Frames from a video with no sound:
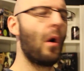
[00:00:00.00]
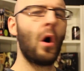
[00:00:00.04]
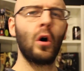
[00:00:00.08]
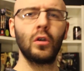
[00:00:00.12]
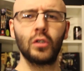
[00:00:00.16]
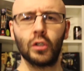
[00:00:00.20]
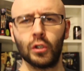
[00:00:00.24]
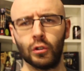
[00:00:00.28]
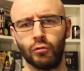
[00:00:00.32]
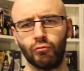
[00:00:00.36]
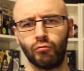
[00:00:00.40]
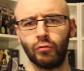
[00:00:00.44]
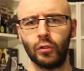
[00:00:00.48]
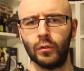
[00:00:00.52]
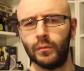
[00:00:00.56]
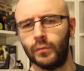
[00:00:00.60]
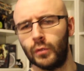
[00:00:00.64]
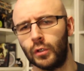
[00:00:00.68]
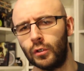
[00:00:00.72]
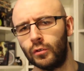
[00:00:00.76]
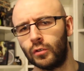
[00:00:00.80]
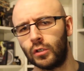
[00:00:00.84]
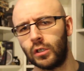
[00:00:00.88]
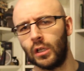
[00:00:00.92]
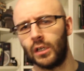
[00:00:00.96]
parts of the
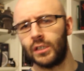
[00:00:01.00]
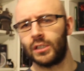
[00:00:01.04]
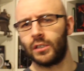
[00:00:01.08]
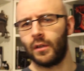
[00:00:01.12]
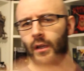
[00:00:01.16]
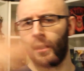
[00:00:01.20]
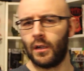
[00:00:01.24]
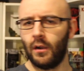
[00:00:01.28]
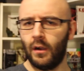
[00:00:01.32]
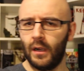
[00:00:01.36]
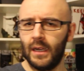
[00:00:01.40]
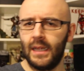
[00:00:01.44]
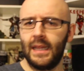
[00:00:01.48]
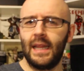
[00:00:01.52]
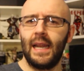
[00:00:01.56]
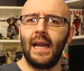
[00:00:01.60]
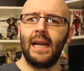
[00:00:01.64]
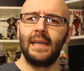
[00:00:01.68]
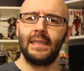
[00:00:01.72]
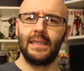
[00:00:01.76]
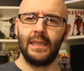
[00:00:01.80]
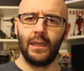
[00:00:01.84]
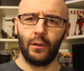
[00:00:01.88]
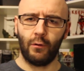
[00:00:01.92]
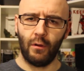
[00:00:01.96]
room useless, so I can't get the
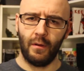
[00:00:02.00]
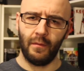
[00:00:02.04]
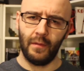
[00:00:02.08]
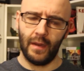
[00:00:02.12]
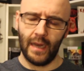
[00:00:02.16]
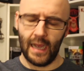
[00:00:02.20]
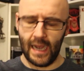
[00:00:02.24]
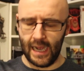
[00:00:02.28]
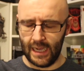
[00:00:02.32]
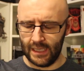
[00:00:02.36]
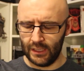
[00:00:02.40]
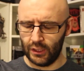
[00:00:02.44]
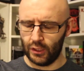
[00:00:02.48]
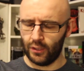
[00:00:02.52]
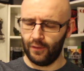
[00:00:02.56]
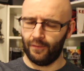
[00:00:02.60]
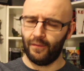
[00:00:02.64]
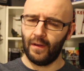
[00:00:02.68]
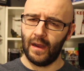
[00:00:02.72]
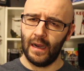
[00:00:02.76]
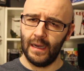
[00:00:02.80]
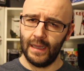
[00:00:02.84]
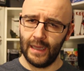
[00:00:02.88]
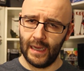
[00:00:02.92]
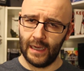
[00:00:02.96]
lighting equipment out and
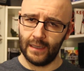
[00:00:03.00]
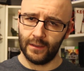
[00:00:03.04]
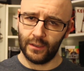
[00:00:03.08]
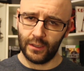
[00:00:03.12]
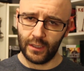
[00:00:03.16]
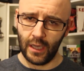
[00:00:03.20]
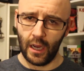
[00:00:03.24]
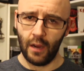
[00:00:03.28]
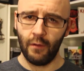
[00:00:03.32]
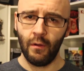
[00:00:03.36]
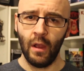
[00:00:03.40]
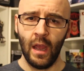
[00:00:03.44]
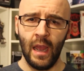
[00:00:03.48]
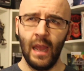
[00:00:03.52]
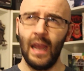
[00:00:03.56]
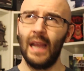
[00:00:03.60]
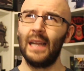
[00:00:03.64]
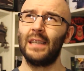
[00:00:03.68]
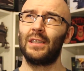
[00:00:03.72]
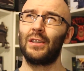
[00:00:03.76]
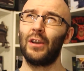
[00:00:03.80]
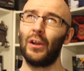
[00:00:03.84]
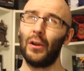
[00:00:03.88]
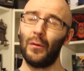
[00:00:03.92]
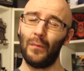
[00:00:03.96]
stuff like that. So
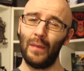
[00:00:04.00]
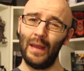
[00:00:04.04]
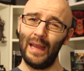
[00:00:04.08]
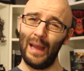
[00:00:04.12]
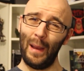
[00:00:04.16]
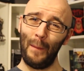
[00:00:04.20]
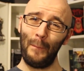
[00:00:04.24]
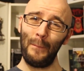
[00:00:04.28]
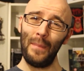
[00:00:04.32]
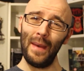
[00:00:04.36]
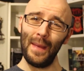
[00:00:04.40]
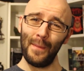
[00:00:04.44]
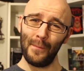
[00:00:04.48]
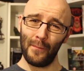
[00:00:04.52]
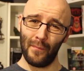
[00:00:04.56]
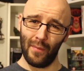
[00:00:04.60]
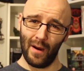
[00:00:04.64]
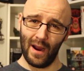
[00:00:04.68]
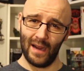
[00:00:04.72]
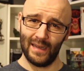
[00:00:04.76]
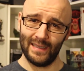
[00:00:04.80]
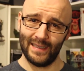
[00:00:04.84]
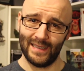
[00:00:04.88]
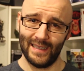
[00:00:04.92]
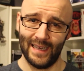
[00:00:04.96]
it's going to be a bit
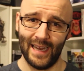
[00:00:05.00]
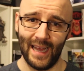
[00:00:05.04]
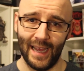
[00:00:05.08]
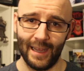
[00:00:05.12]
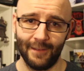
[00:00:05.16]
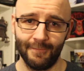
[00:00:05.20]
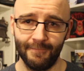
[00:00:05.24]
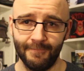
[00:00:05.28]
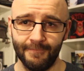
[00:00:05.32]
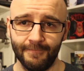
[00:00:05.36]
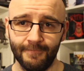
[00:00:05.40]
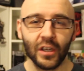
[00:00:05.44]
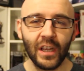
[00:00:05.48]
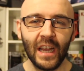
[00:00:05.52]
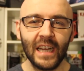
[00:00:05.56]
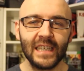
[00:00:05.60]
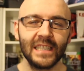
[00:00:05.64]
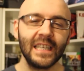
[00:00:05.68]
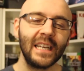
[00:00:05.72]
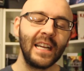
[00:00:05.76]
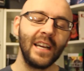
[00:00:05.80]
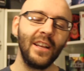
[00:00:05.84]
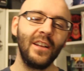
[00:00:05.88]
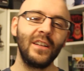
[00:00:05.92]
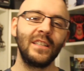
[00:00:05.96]
bright today. So
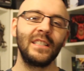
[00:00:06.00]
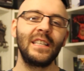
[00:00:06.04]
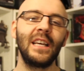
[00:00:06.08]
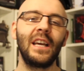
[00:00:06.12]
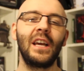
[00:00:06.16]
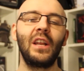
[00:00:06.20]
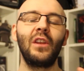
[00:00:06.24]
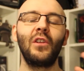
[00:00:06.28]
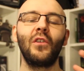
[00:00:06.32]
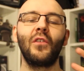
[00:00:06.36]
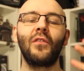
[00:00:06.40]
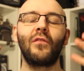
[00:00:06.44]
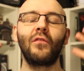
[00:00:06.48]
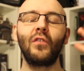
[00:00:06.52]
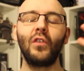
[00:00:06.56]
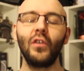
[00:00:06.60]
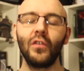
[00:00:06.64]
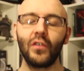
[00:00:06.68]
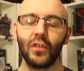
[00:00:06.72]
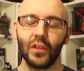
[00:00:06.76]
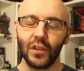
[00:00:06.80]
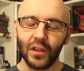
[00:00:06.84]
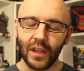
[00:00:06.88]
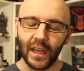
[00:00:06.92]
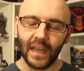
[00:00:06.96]
yes, I cannot say enough
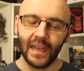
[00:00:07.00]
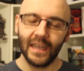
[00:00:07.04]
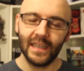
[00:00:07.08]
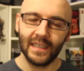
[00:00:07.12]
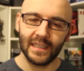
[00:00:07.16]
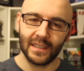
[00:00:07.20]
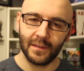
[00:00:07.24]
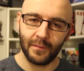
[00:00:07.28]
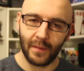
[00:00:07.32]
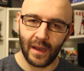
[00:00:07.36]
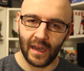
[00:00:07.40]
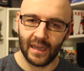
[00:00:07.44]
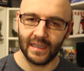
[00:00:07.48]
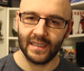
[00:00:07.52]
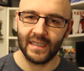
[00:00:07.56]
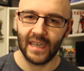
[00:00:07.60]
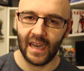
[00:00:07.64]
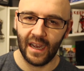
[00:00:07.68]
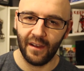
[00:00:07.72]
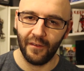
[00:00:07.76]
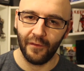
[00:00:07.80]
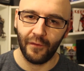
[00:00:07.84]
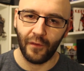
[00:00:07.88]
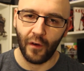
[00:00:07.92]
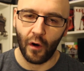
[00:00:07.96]
good things about
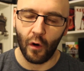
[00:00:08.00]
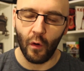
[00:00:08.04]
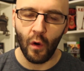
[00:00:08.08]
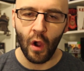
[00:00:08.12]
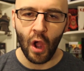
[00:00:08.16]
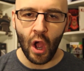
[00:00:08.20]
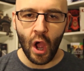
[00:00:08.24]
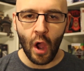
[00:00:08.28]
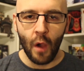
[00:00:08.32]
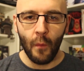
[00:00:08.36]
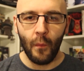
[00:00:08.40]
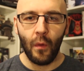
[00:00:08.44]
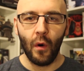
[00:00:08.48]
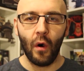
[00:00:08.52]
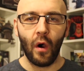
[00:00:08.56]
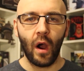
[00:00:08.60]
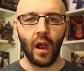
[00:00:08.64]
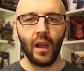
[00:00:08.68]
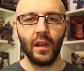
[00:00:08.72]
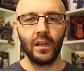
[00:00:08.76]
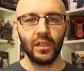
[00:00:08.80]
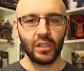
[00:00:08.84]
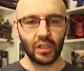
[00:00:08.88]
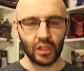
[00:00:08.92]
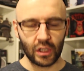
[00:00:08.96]
Titanfall, but
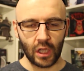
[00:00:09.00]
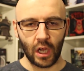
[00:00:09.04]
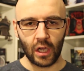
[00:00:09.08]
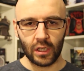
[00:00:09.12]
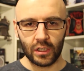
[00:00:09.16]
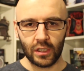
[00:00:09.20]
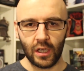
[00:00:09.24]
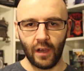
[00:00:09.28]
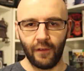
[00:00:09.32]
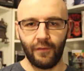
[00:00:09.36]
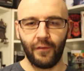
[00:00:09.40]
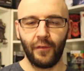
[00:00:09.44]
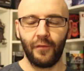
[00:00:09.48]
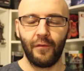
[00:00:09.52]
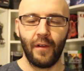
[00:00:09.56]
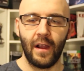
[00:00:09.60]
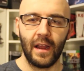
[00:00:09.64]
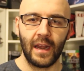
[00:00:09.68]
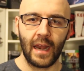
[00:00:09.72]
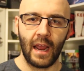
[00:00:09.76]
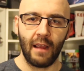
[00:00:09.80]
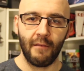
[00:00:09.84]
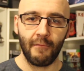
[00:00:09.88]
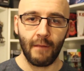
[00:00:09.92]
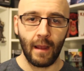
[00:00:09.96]
I'm going to start off the
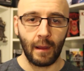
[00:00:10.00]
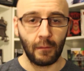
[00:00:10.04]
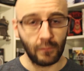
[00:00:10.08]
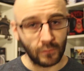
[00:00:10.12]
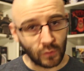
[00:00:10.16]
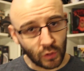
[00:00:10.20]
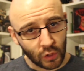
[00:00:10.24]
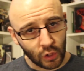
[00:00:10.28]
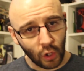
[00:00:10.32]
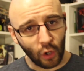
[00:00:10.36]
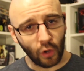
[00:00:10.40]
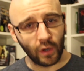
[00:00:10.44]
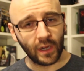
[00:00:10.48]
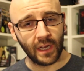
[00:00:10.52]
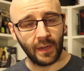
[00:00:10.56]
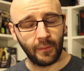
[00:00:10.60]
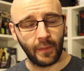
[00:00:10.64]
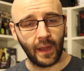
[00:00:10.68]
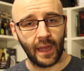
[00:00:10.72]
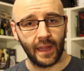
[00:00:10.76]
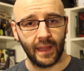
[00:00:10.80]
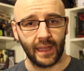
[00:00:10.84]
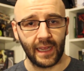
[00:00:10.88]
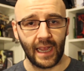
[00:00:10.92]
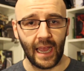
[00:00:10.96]
Friday Night Rant talking
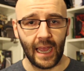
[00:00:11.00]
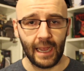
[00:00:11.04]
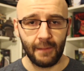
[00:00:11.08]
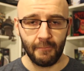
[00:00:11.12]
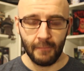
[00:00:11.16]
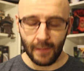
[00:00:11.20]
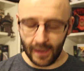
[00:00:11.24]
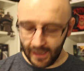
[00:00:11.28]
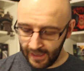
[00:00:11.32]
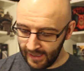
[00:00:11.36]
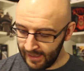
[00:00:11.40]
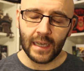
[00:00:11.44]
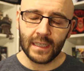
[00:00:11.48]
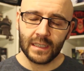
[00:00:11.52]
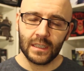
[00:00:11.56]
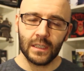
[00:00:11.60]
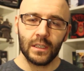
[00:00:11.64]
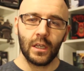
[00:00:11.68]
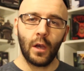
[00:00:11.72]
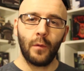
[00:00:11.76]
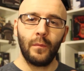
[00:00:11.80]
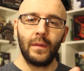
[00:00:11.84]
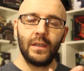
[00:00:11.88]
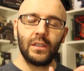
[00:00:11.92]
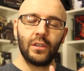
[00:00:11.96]
about the game. And this is
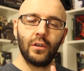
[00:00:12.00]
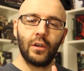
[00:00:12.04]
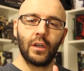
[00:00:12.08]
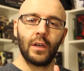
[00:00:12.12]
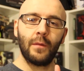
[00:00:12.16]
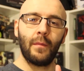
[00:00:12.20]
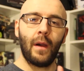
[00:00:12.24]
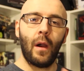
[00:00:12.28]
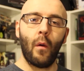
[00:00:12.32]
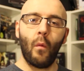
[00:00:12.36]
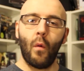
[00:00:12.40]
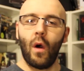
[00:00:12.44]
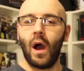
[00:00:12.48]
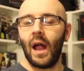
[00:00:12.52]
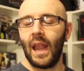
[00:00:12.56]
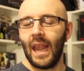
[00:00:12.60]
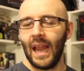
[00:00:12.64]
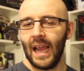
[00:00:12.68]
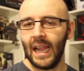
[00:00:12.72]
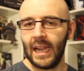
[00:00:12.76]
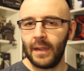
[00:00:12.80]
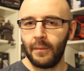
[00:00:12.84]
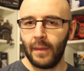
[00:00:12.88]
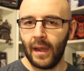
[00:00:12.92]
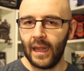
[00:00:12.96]
not me talking about what I
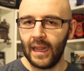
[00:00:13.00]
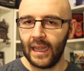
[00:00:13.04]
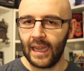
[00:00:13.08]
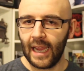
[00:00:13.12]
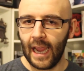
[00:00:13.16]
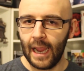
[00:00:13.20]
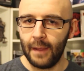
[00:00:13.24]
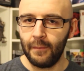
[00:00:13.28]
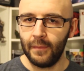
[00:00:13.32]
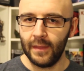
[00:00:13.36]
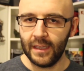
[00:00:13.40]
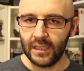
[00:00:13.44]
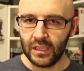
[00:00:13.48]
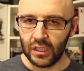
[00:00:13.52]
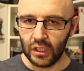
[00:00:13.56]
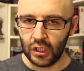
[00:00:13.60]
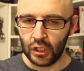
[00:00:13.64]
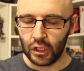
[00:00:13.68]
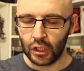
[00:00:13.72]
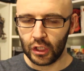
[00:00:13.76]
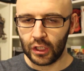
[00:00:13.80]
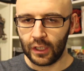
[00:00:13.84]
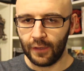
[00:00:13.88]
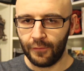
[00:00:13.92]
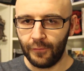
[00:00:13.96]
like about the game, this is
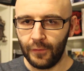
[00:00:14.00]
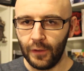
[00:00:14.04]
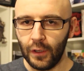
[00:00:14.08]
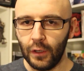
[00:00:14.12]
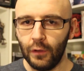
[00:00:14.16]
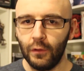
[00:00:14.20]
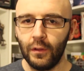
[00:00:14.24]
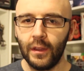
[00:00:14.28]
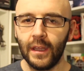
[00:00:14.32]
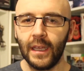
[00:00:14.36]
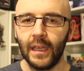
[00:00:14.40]
just a few